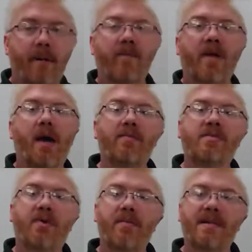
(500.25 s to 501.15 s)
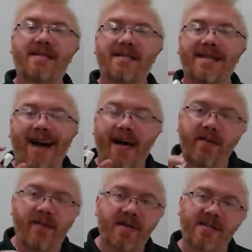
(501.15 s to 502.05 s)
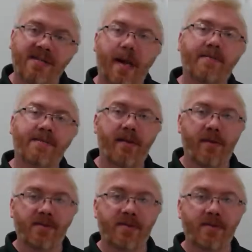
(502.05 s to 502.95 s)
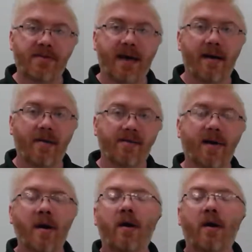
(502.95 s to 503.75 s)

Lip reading: comes from the size of the steps on those two scales.